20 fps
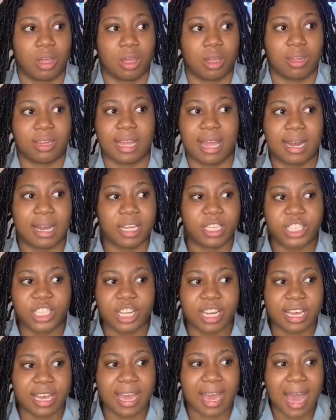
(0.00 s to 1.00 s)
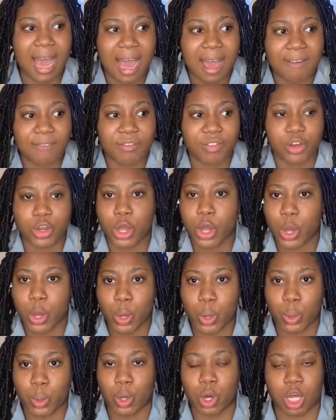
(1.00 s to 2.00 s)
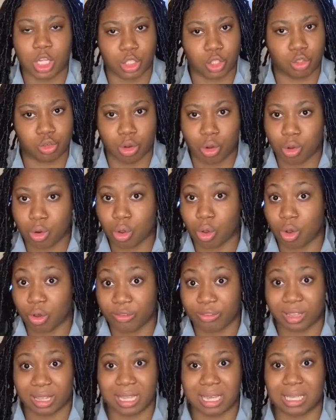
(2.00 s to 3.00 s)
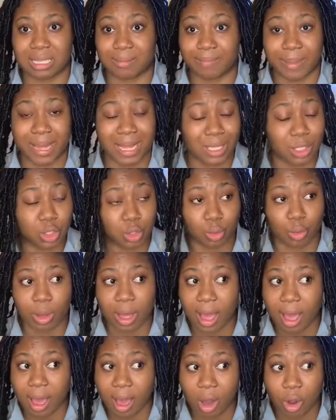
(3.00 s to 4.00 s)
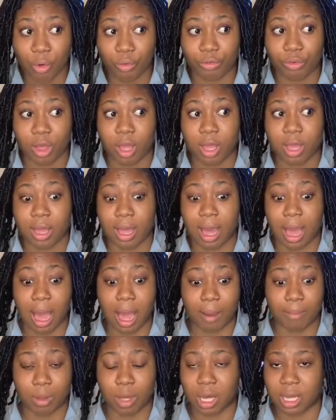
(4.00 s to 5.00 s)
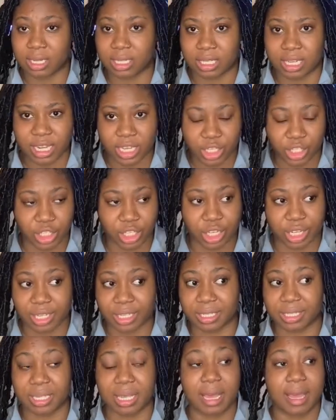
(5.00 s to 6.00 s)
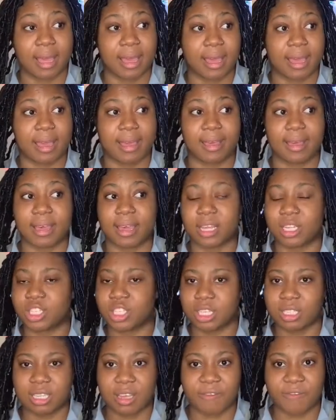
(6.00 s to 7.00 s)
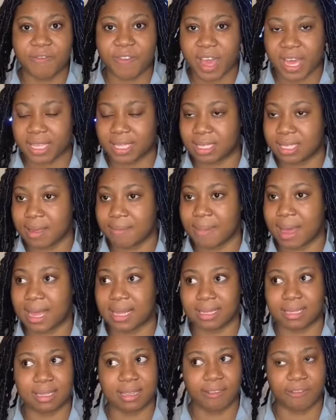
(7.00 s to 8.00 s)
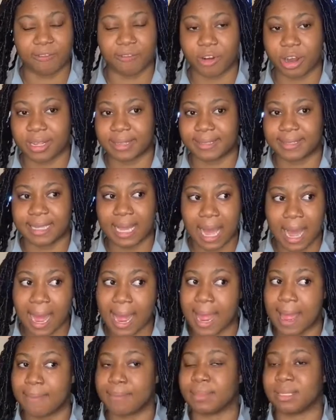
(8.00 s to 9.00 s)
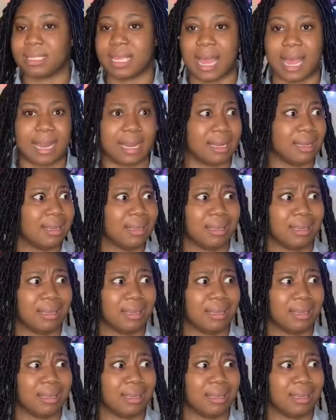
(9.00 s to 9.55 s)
they literally have no control over these mental health conditions. It just affects them at different times, and